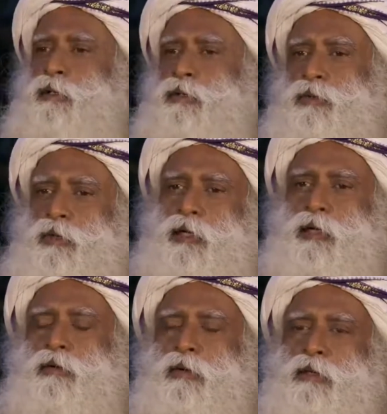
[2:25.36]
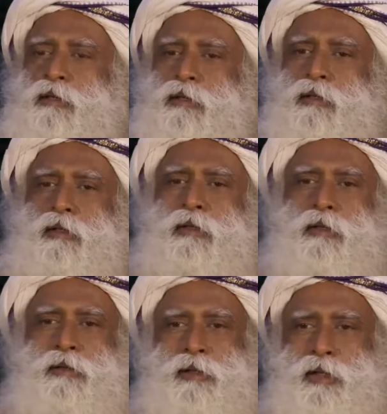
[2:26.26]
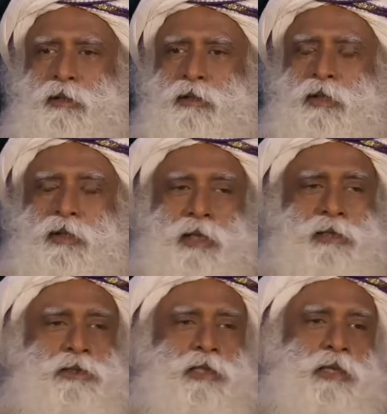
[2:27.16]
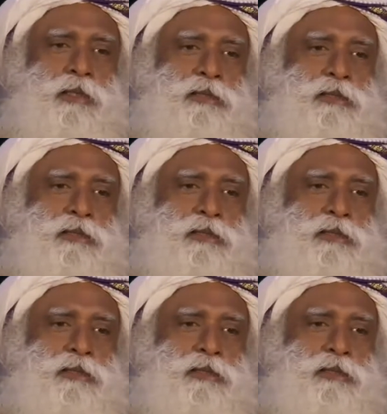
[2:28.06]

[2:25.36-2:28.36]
you really know it. Then the next day they